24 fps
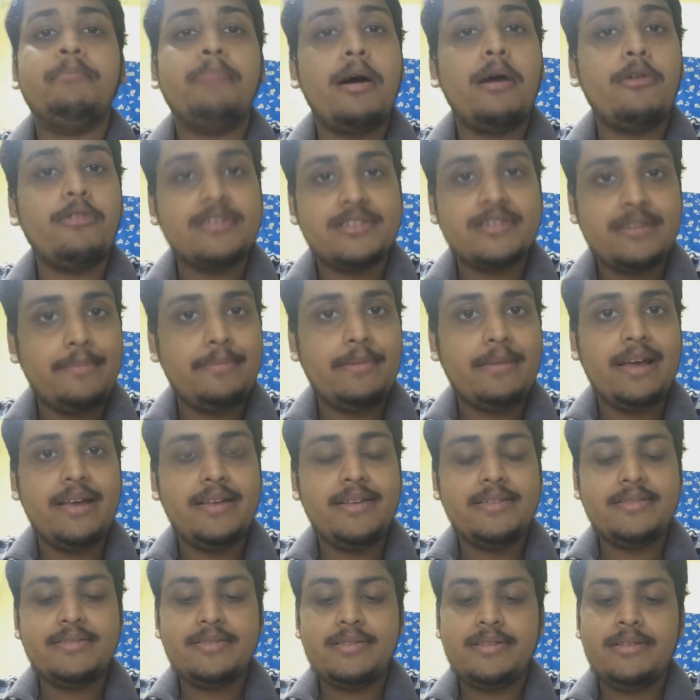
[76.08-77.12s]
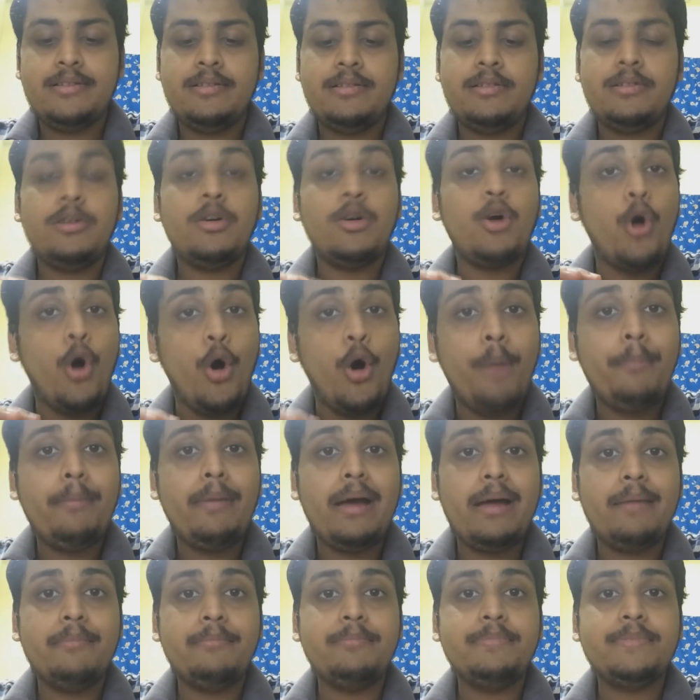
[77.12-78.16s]
power supplies, op
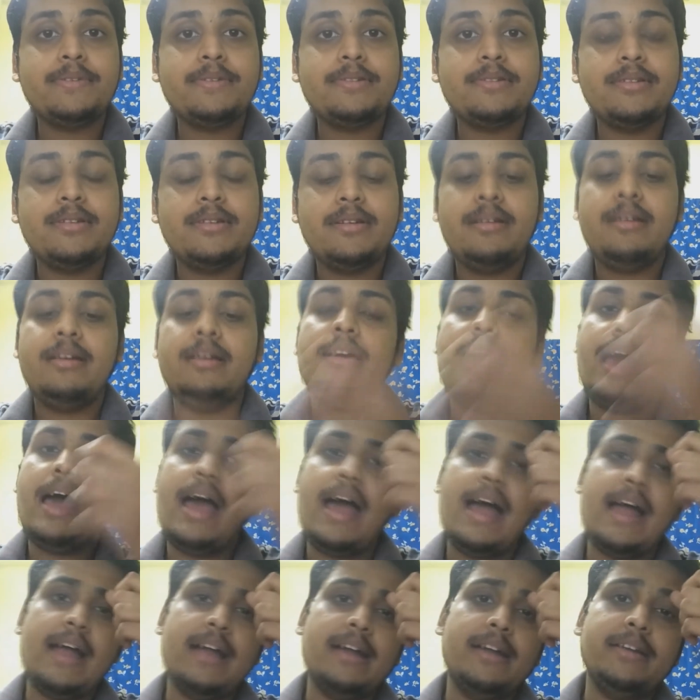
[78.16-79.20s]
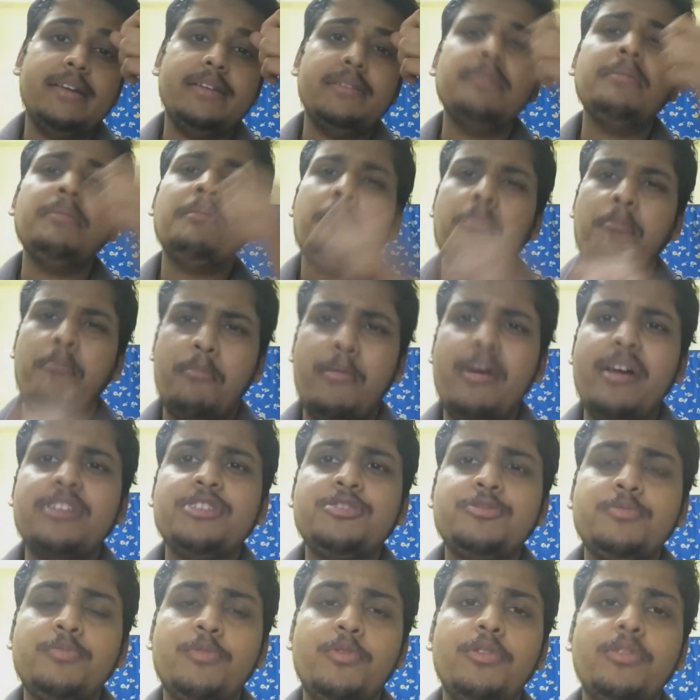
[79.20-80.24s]
amps, and
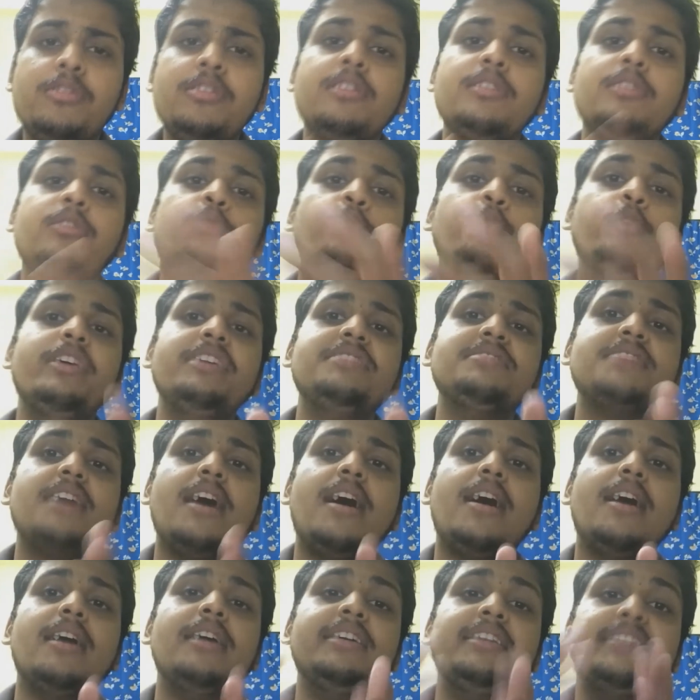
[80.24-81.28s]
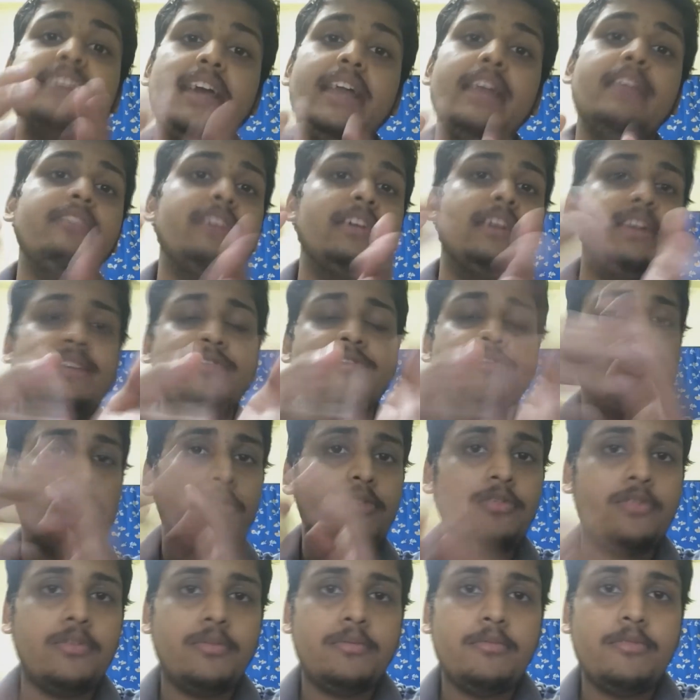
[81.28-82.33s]
much more, which are derivatives
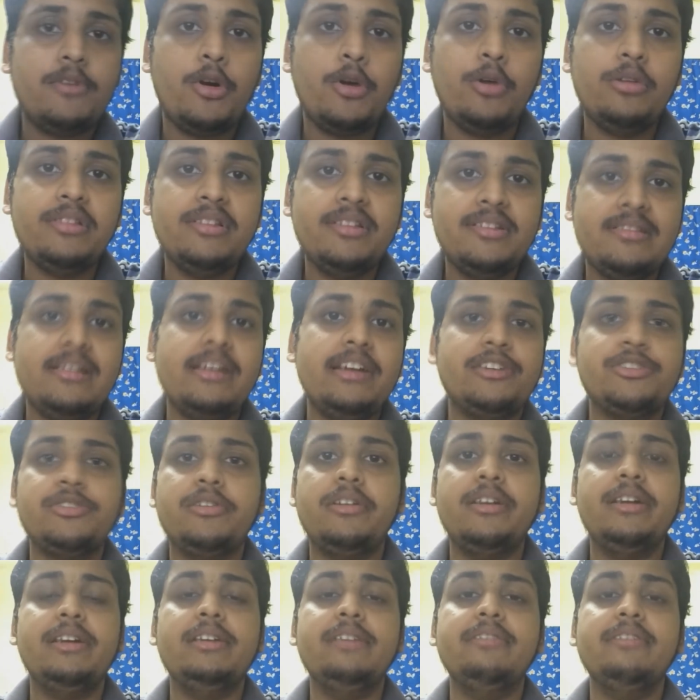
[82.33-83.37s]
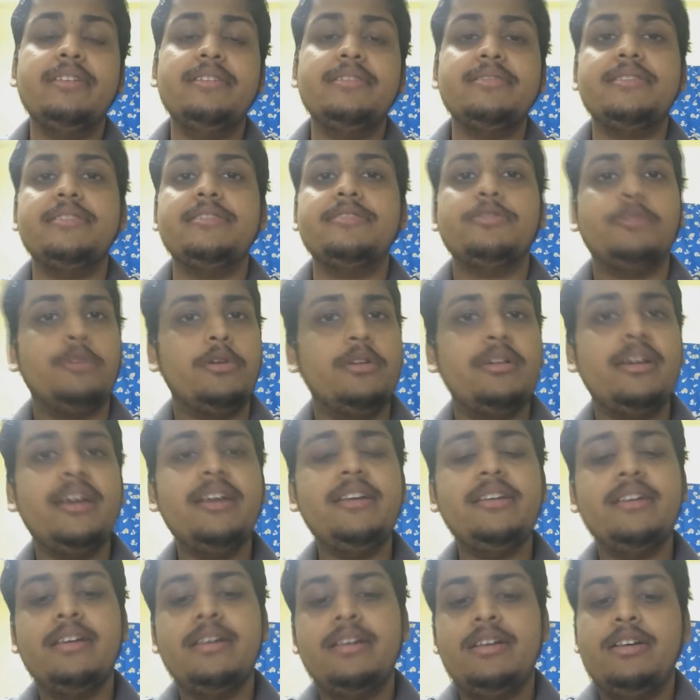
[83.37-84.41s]
of all these electronic devices. All
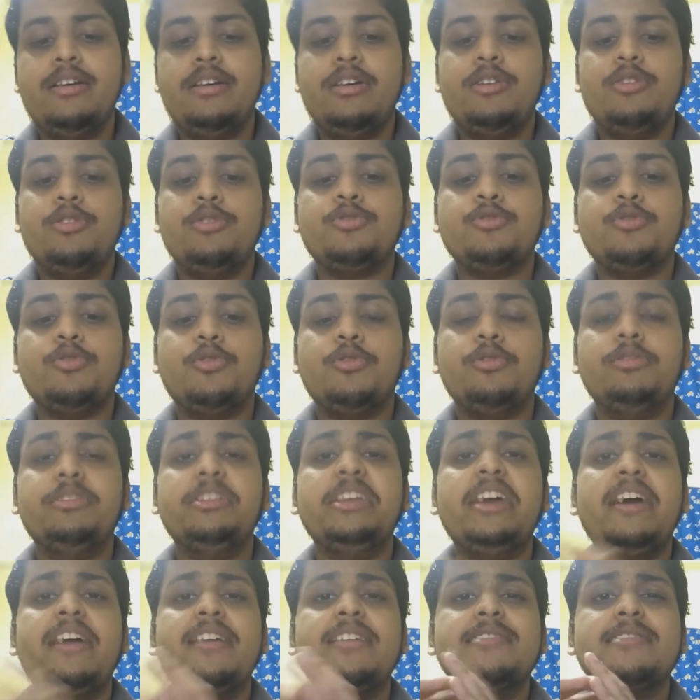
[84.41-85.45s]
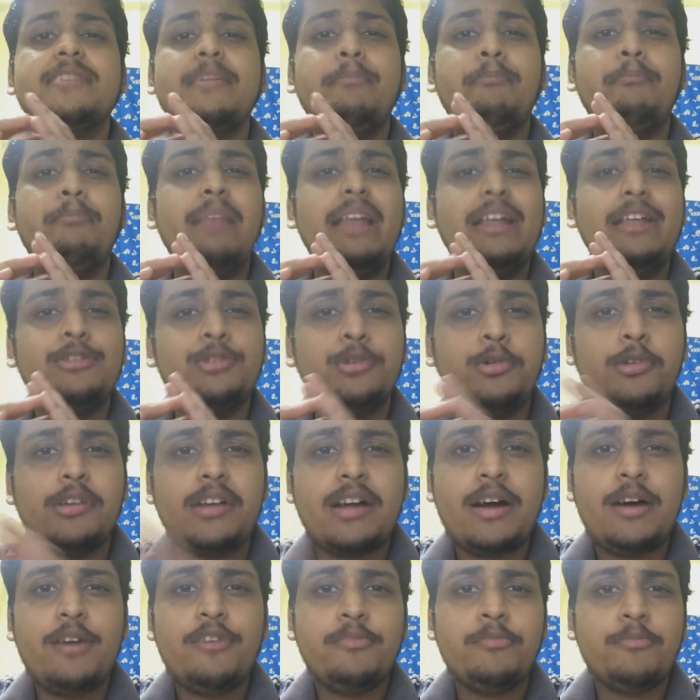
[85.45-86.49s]
right, so there is a
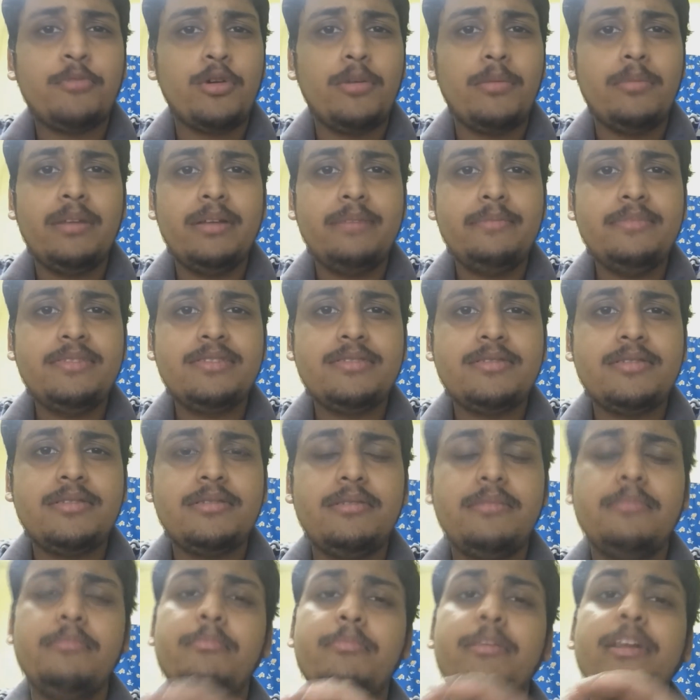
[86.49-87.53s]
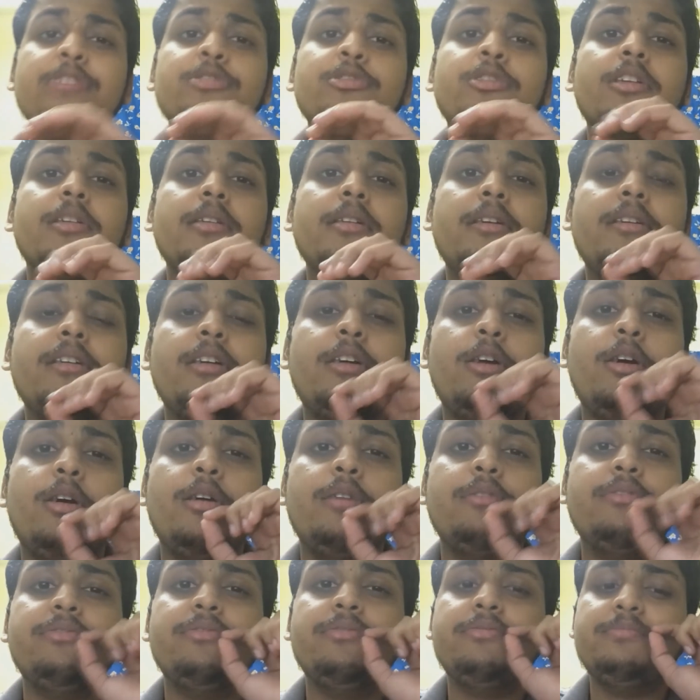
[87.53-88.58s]
plethora of problems plethora
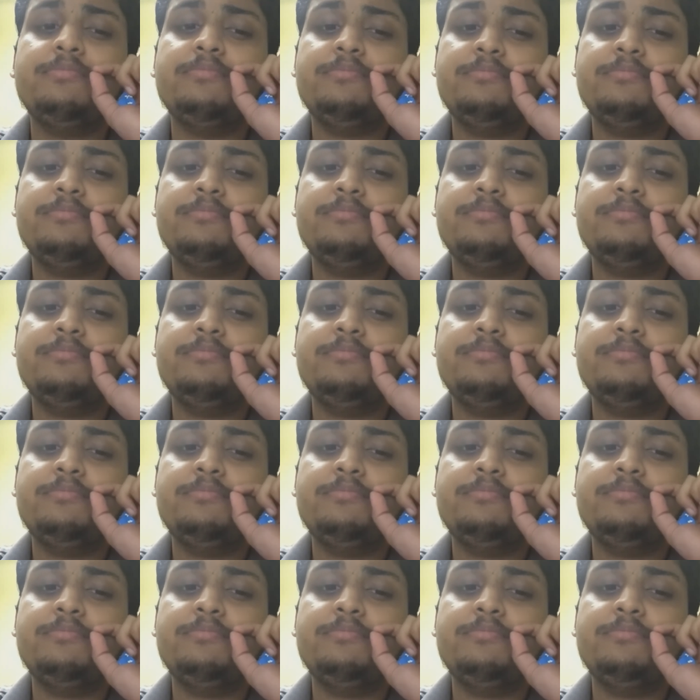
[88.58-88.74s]
of